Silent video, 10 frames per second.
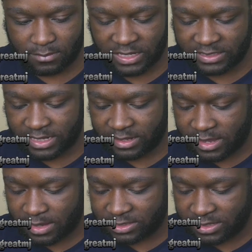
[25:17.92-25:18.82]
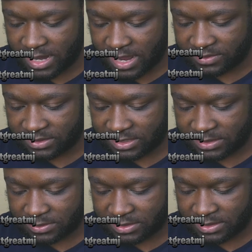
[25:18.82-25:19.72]
Telecom is going to have
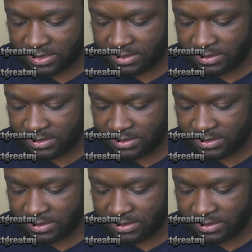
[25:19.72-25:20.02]
6%.